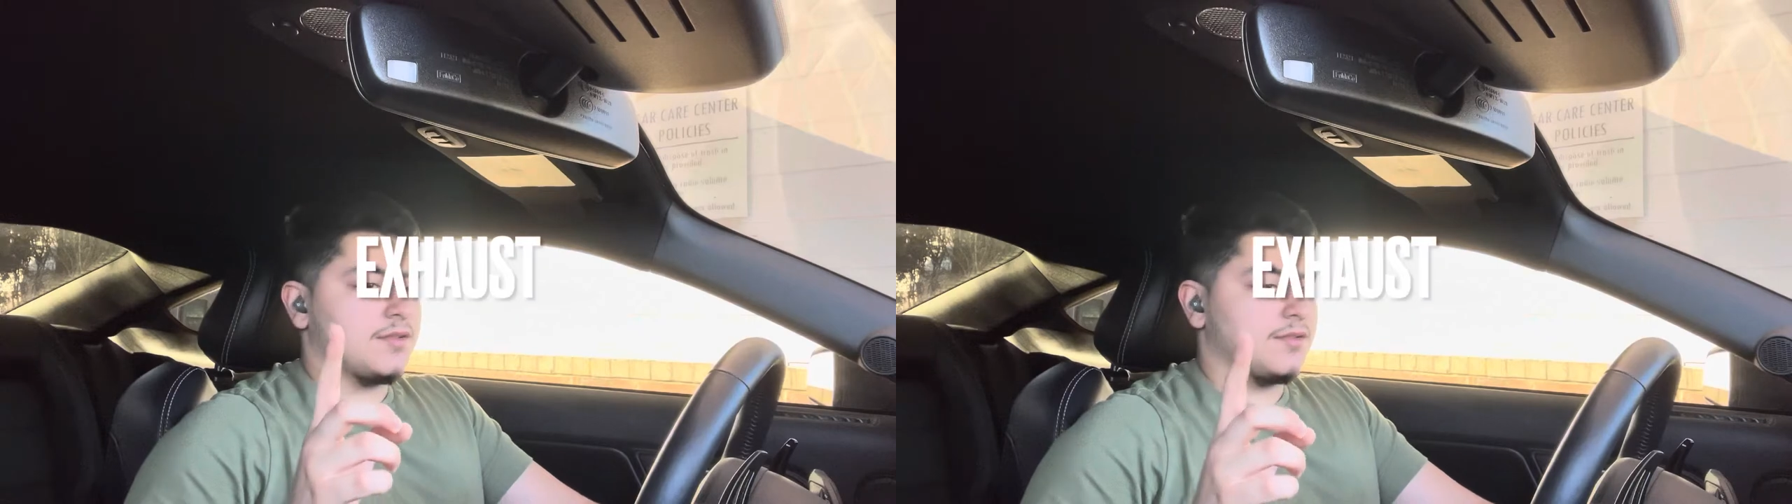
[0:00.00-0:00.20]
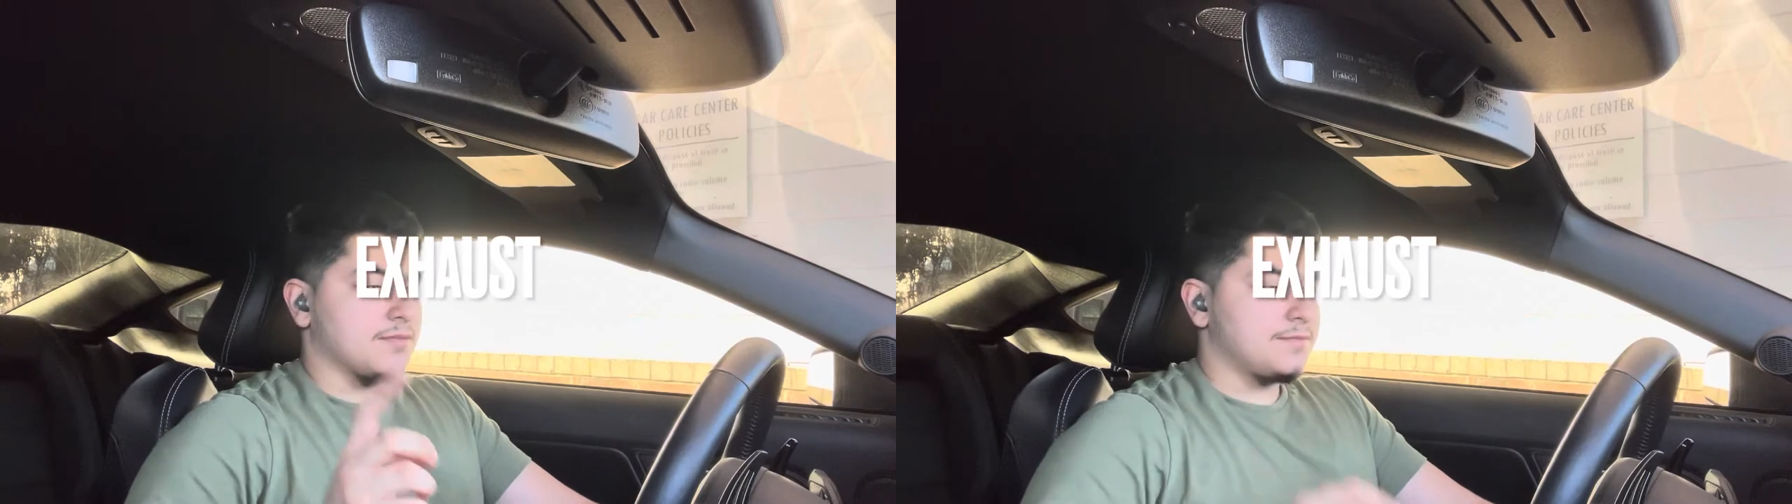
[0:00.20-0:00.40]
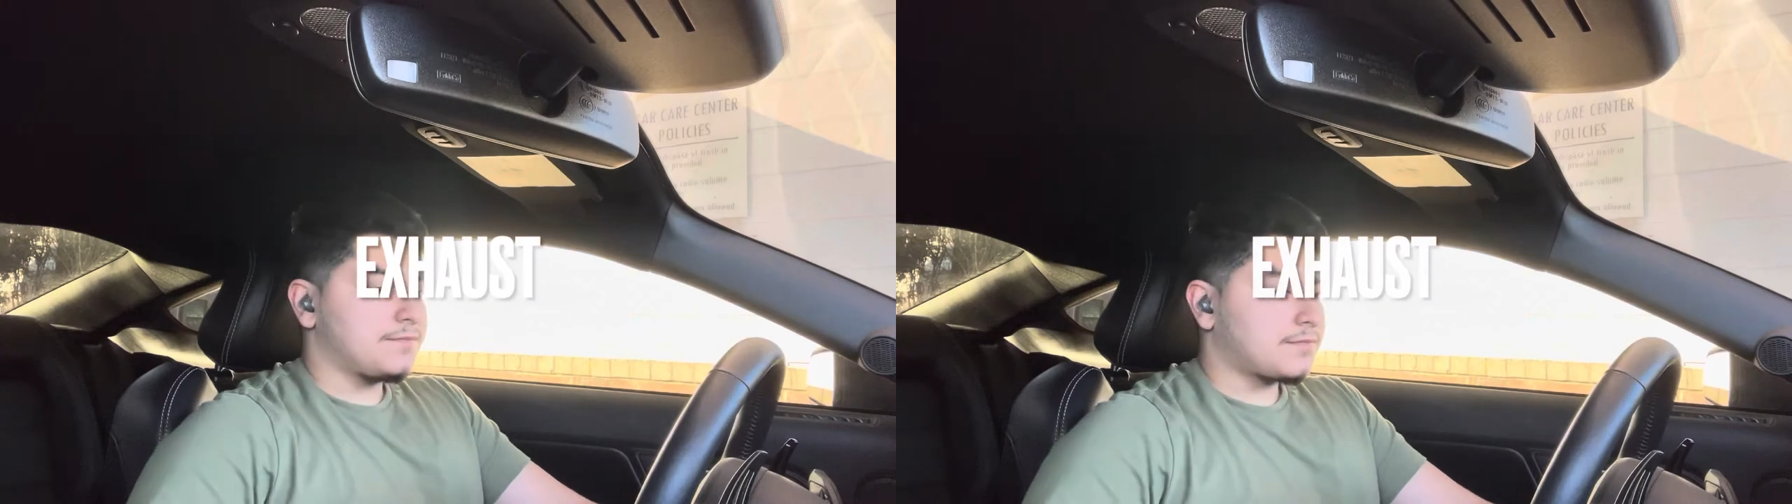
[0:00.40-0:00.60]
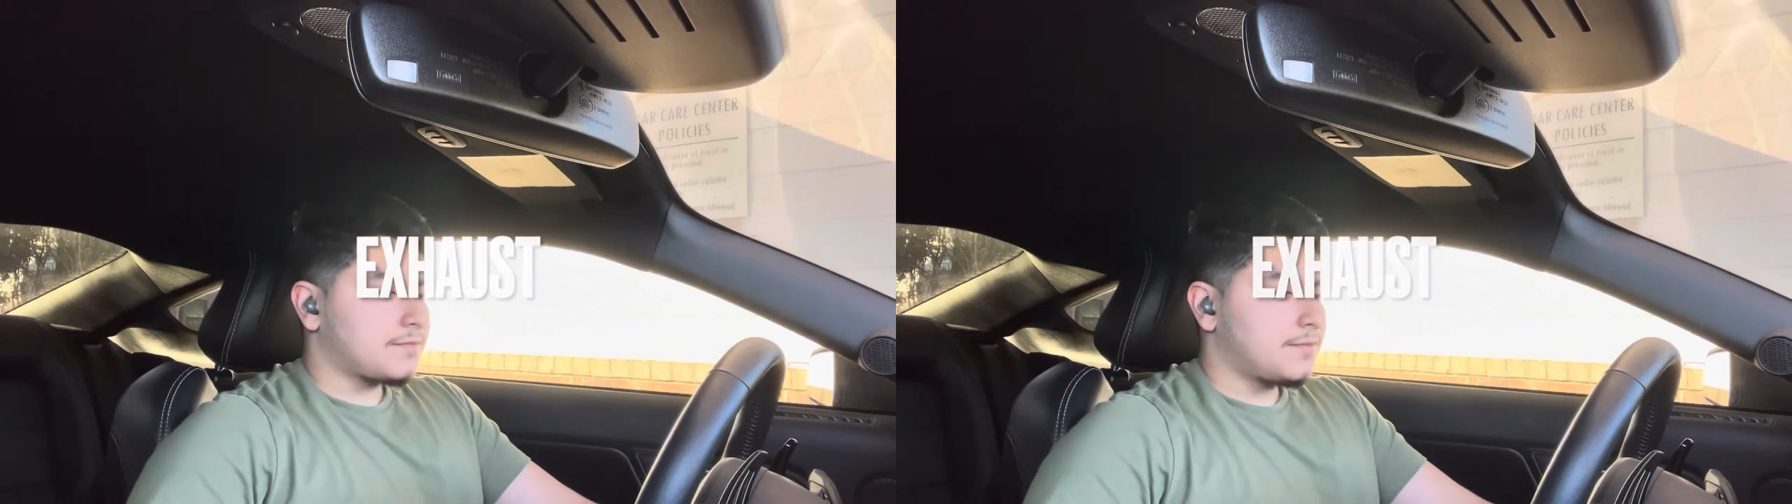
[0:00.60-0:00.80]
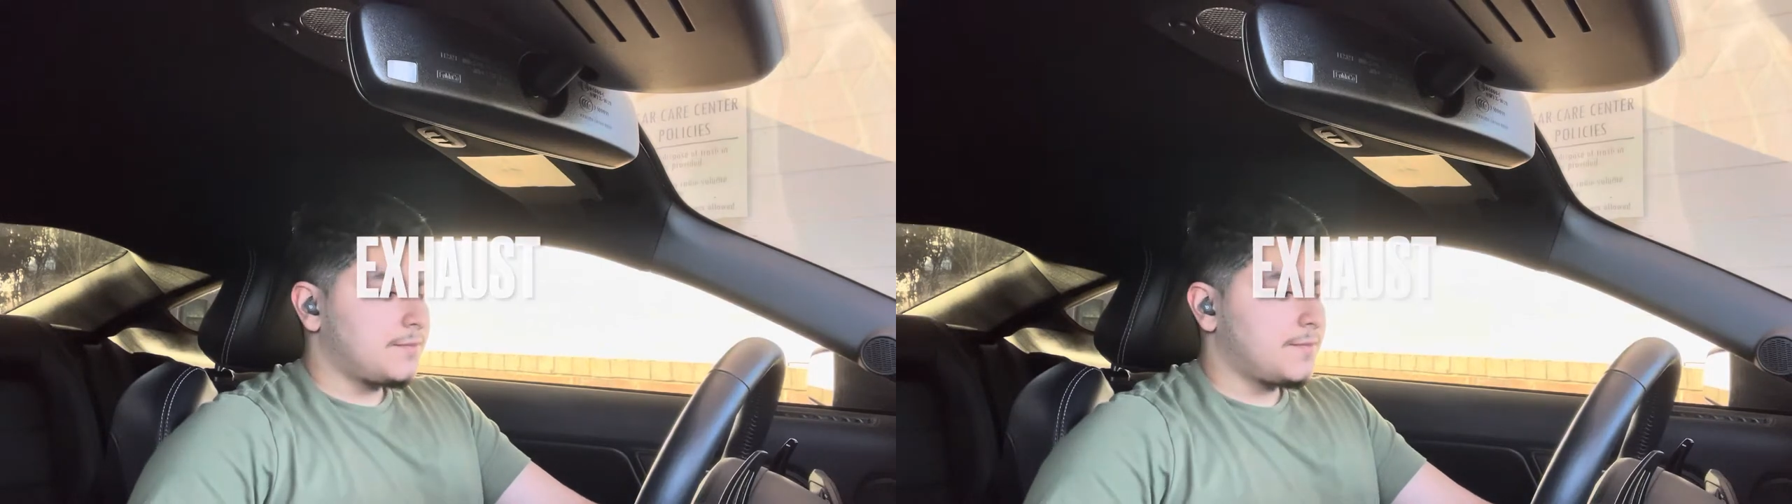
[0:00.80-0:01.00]
So
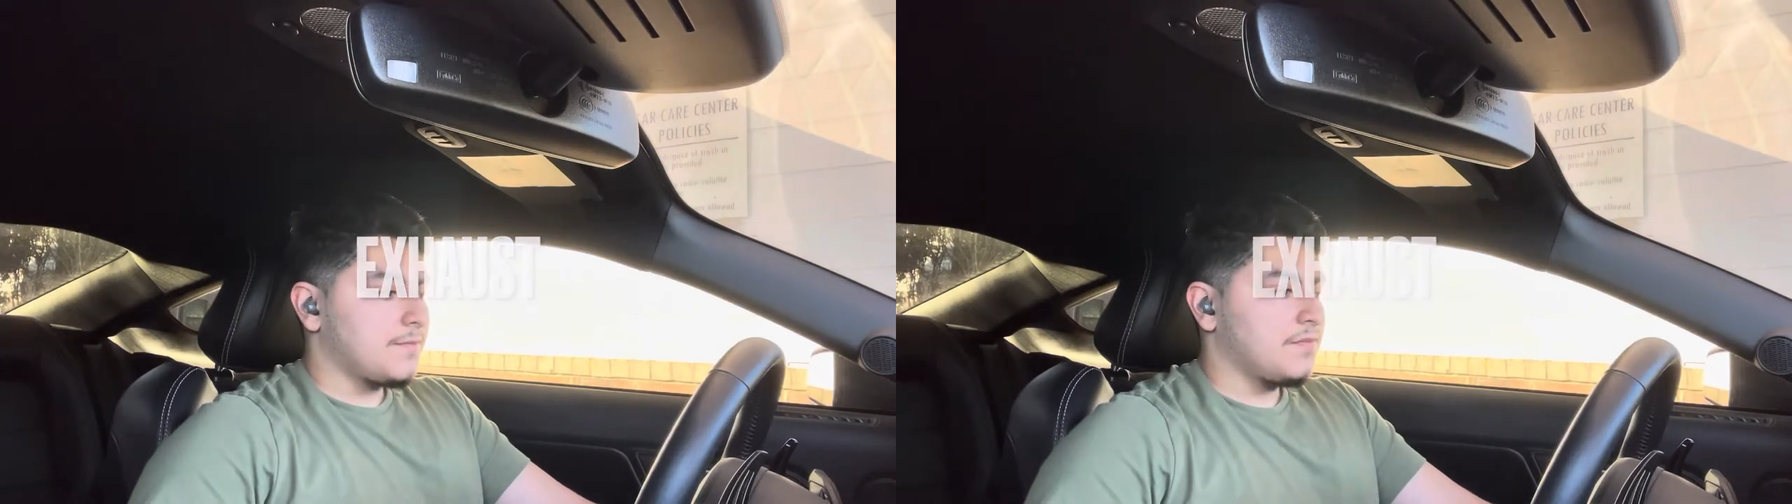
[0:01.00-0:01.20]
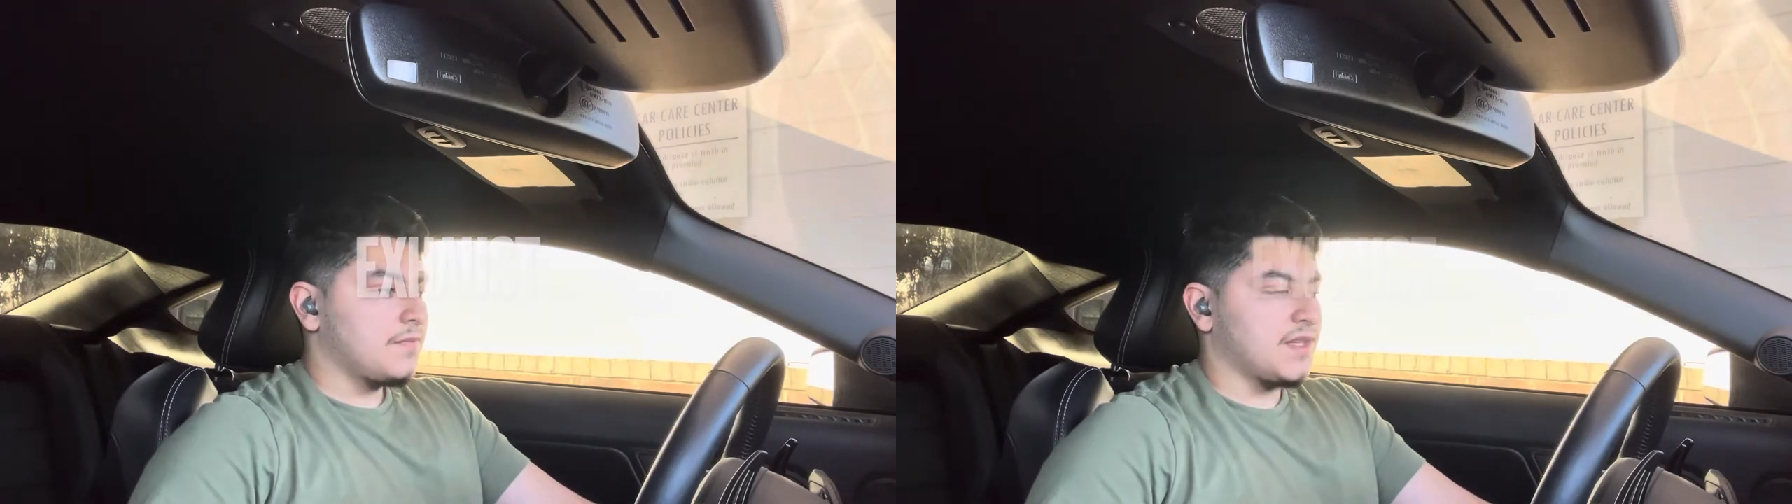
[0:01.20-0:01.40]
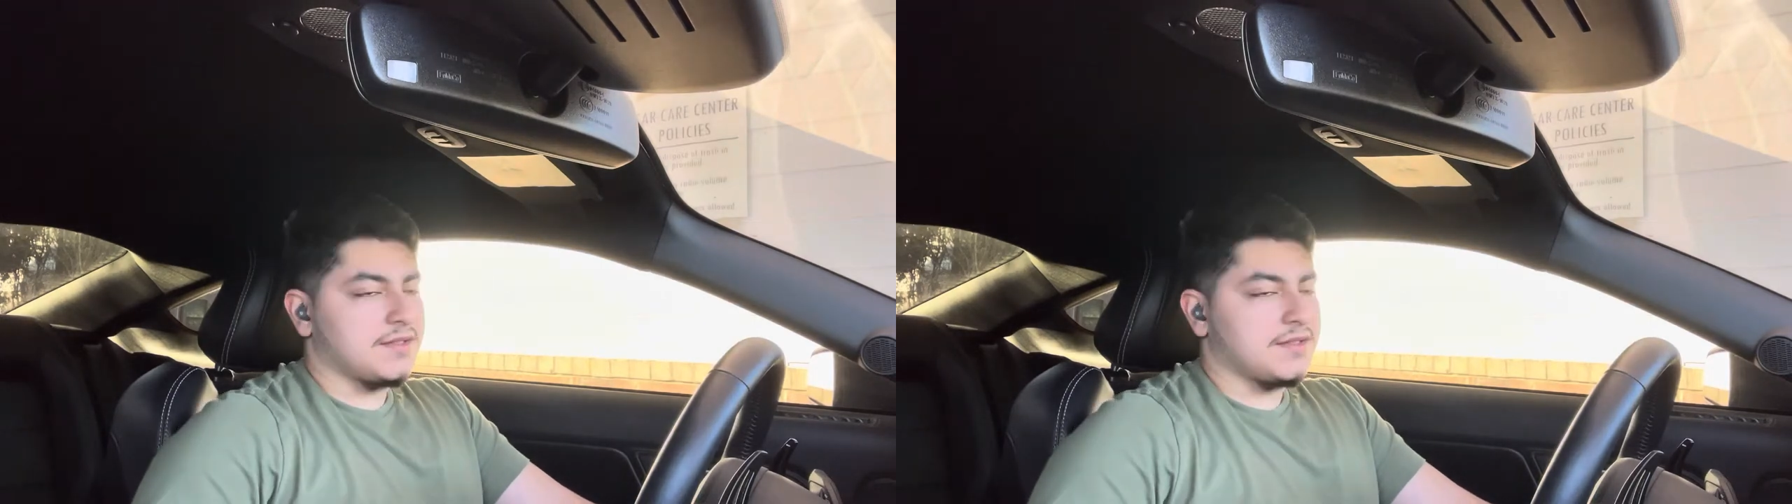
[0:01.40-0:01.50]
the